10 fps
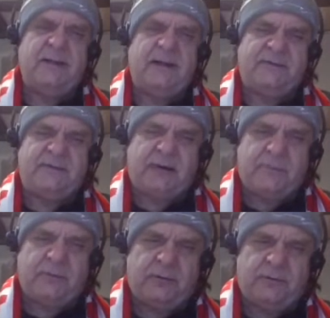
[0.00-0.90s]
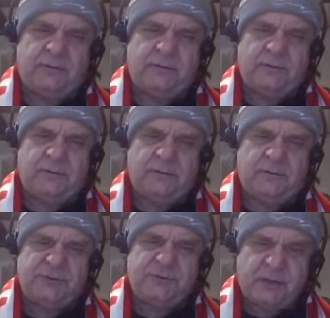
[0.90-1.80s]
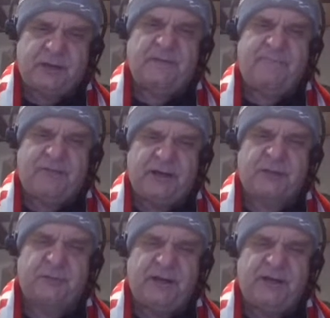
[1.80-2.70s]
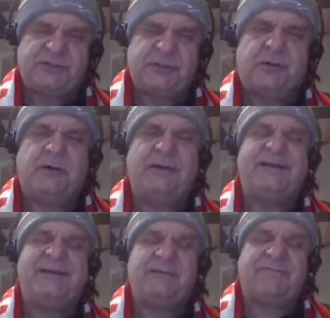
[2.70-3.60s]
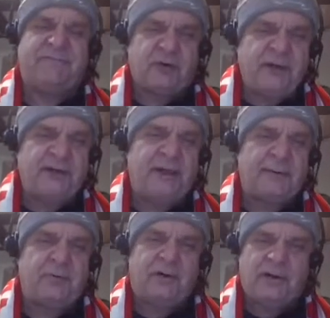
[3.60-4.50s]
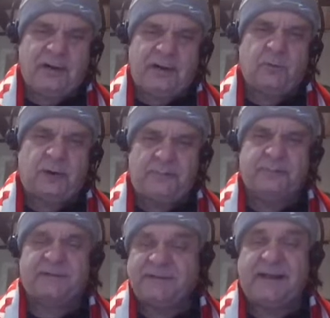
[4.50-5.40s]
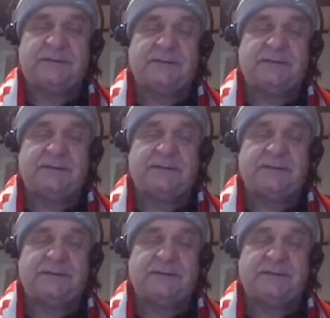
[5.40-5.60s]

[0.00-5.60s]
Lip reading: And the dark pool short volume ratio is 48.81%.